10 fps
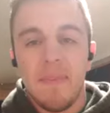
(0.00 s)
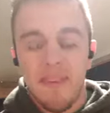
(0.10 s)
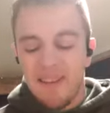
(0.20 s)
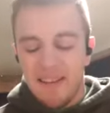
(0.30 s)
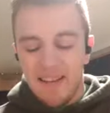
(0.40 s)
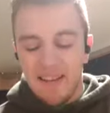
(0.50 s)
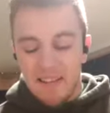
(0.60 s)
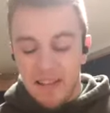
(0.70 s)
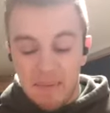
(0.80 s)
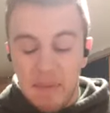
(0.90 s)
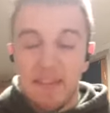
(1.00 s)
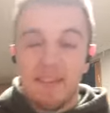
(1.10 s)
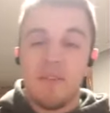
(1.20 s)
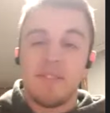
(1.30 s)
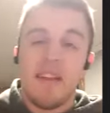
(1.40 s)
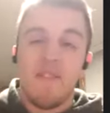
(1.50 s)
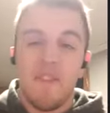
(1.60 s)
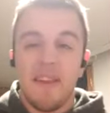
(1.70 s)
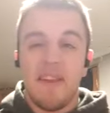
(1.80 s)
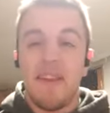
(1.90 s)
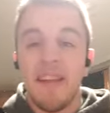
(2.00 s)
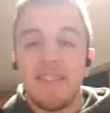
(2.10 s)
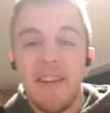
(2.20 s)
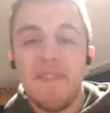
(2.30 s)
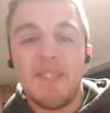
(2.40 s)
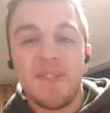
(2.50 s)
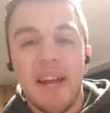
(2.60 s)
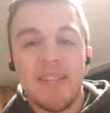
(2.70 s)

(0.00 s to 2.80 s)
Yeah, I mean, it's definitely strange.